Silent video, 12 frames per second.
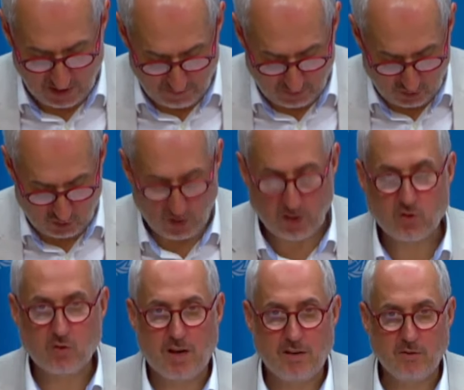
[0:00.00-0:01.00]
for truck
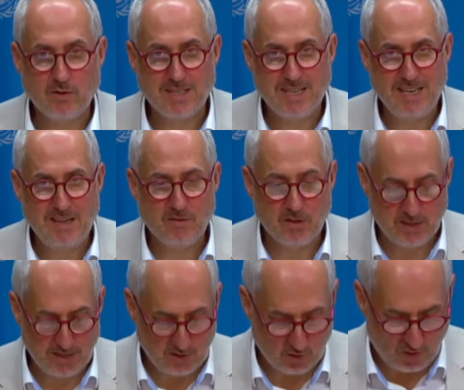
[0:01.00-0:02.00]
drivers, even
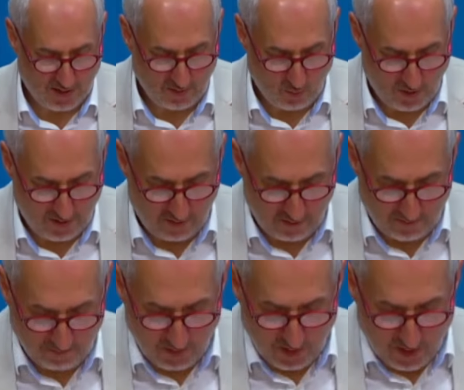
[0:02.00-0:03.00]
in dry weather.
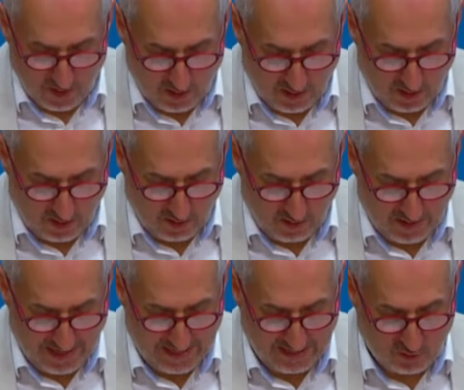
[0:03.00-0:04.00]

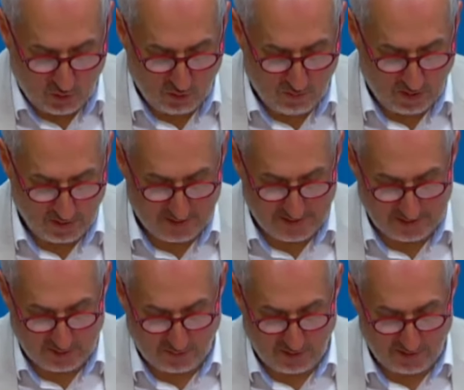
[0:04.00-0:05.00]
And in 2 months,
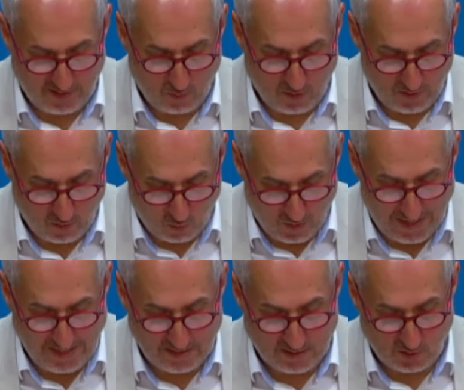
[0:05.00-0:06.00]
it's feared that when the
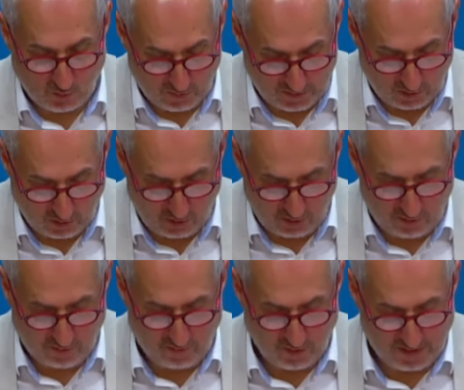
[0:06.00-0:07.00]
rains return,
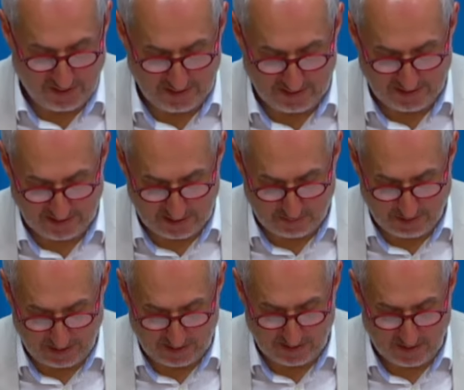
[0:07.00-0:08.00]
flooding is
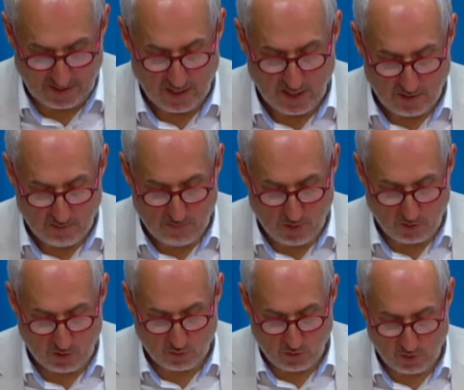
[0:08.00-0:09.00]
expected.
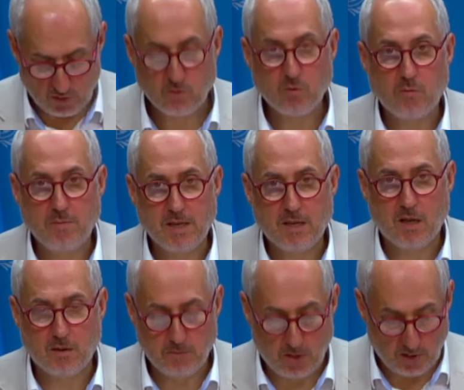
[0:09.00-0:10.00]
Most roads will
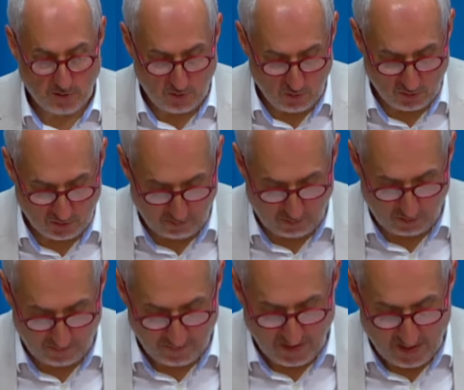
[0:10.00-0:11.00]
become unusable.
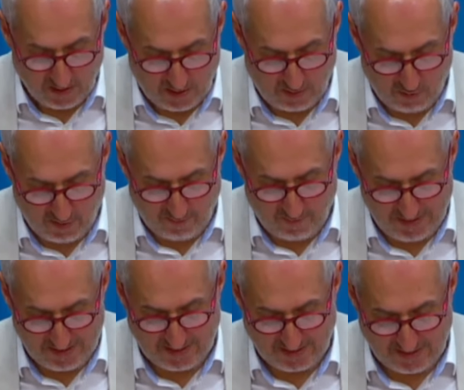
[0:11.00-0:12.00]
WFP
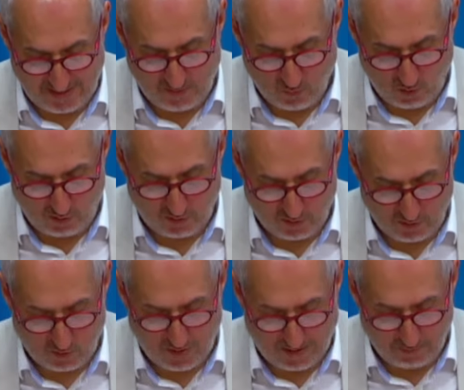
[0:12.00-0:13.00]
says aid workers
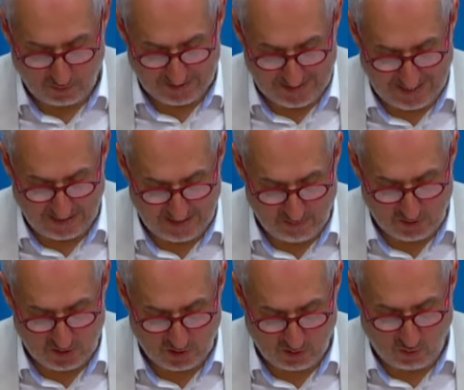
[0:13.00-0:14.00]
grapple daily with
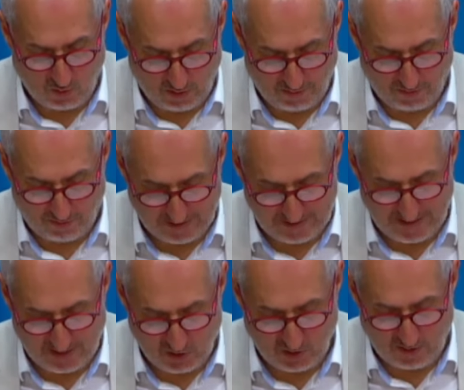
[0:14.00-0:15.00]
slow
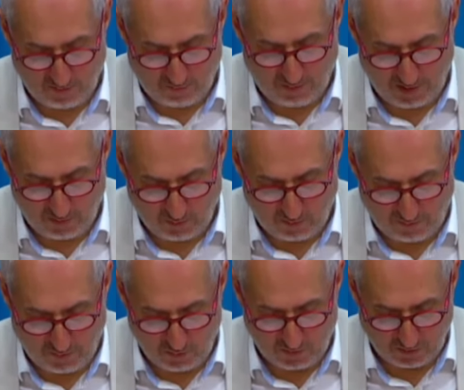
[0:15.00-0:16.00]
authorization and frequent
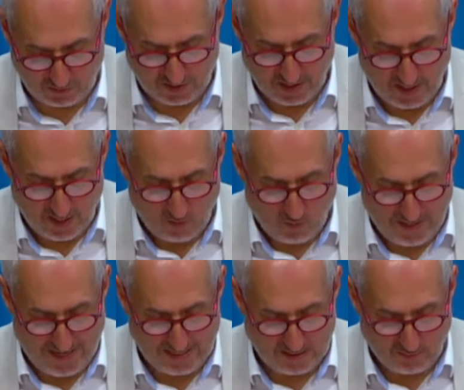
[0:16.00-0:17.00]
refusals when
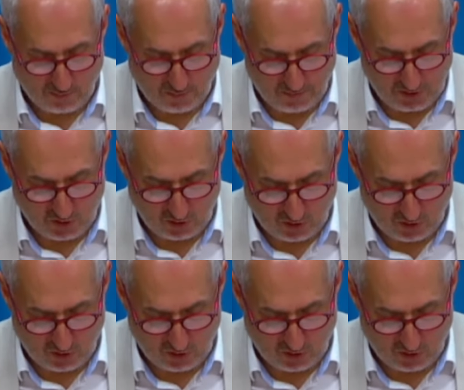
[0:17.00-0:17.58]
asked for permission